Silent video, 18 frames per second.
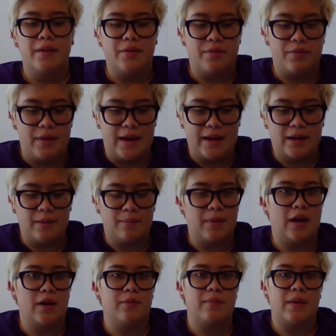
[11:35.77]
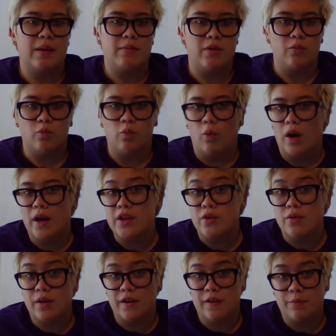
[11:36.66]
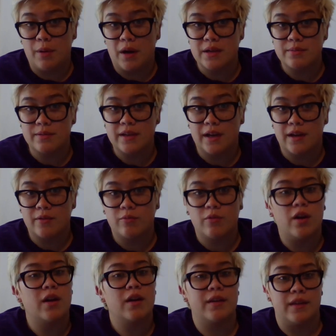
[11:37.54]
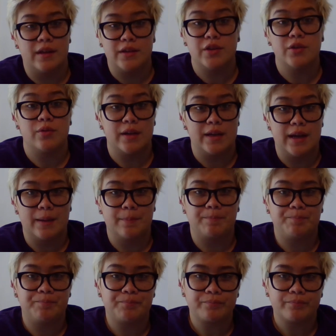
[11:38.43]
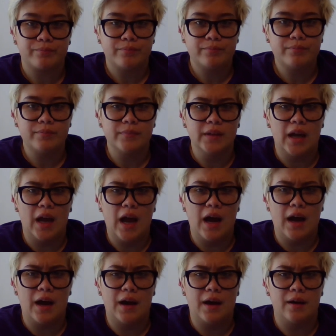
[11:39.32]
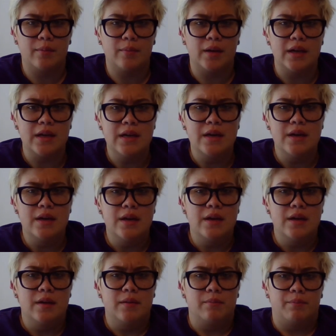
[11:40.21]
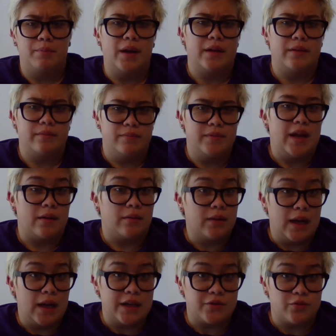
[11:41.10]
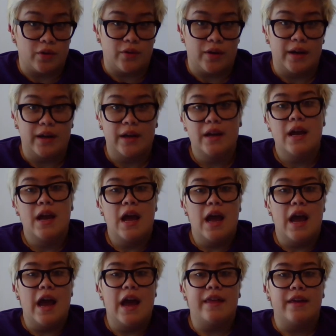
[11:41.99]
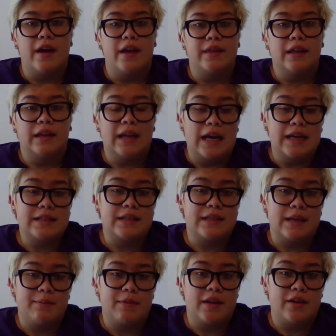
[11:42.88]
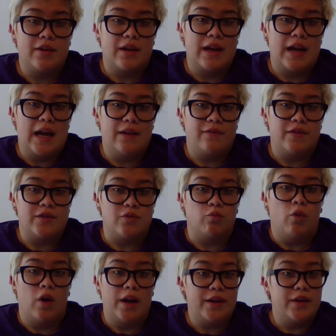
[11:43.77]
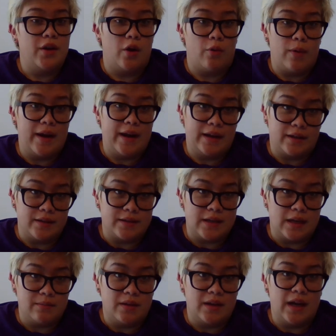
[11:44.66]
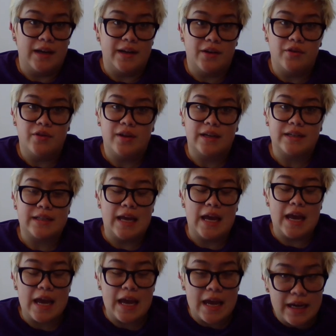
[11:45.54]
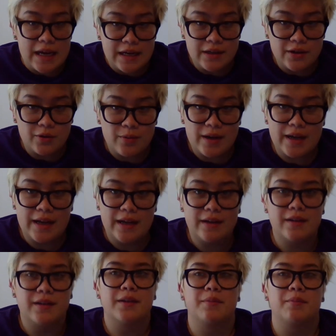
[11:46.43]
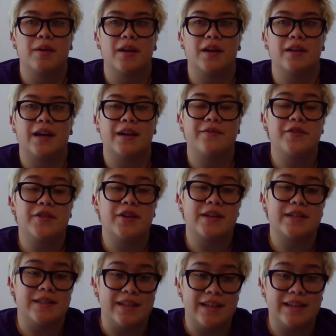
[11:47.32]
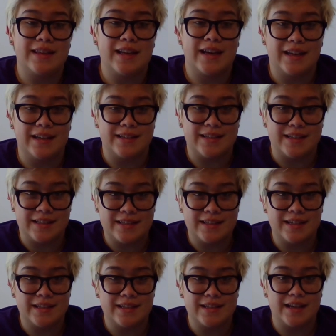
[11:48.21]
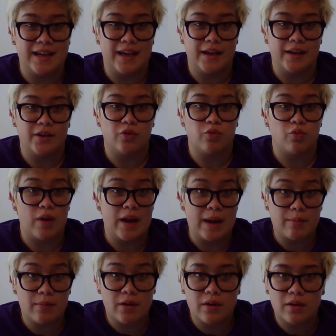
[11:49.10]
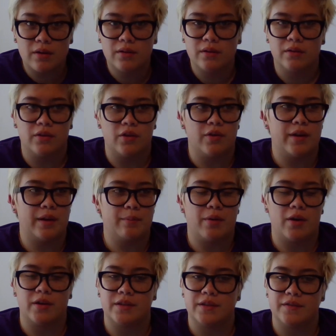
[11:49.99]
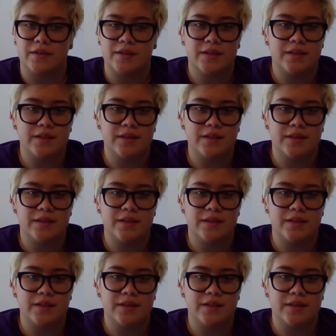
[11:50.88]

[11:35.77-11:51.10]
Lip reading: think about maybe what you could have possibly gotten wrong, and then do it again. But yeah, classwork grade. And then the last assignment that you're going to have is one no red ink assignment. I know you guys hate no red ink, but a lot of you guys need that assistance in grammar, learning parts of